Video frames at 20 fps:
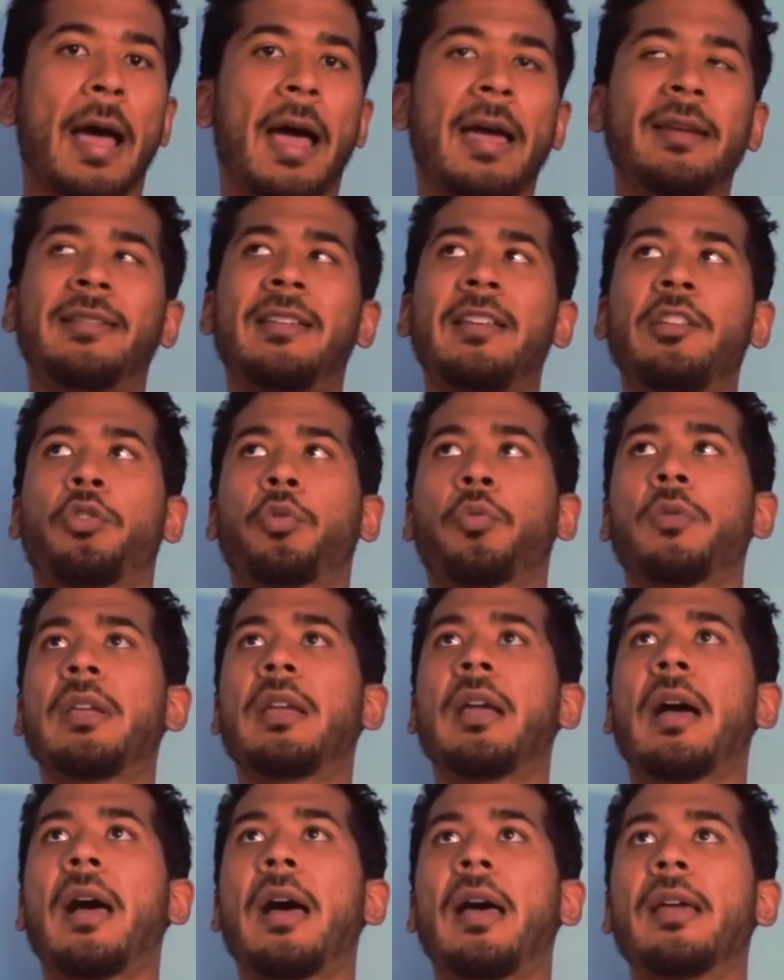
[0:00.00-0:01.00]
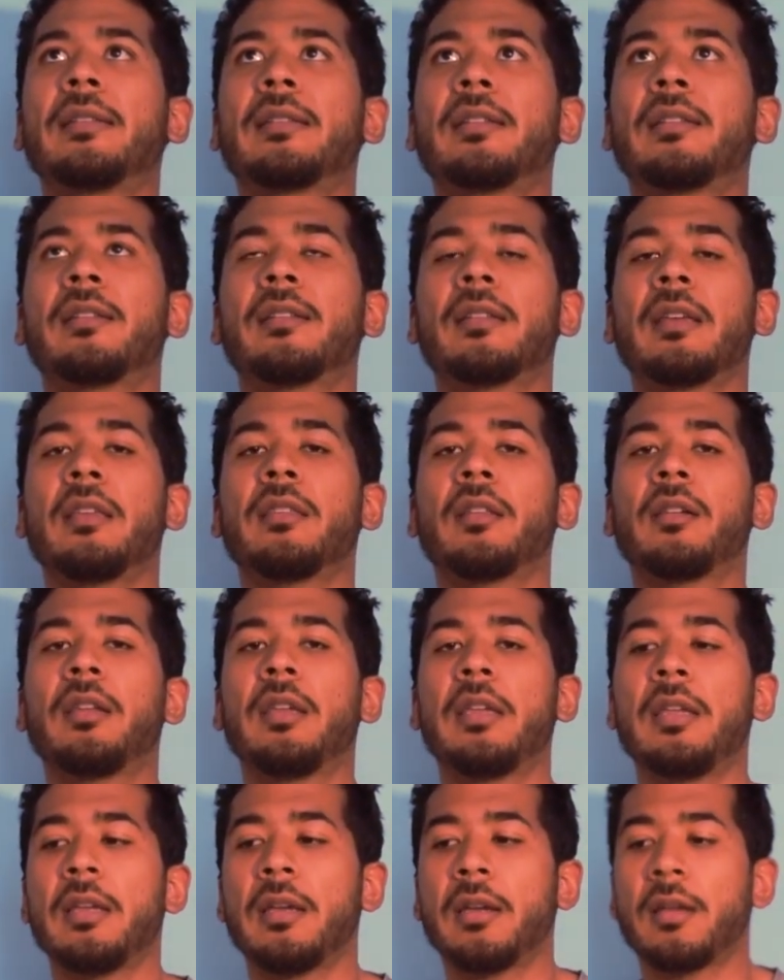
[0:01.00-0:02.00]
I see 3 guys in the
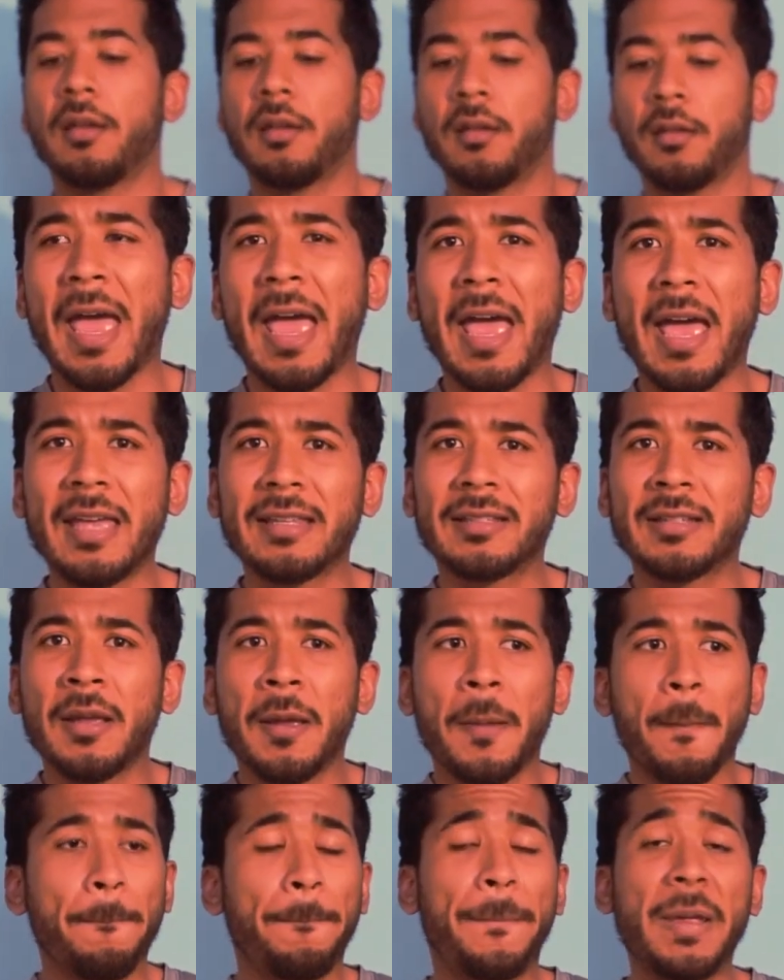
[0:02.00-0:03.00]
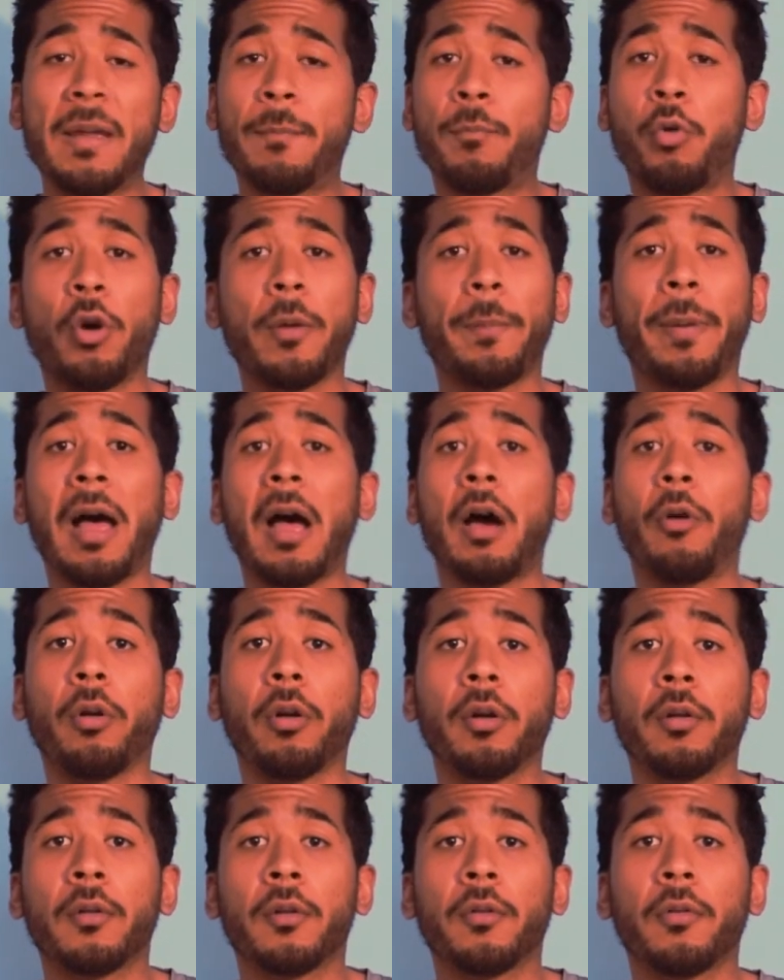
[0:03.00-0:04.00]
league has big boy power,
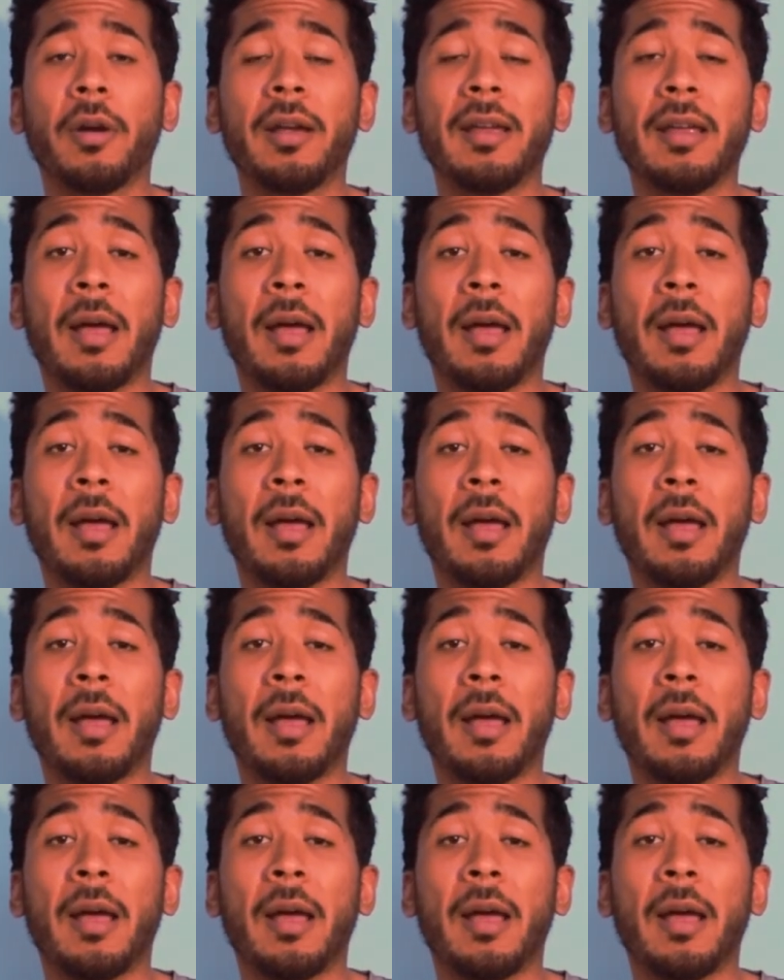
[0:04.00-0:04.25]
right?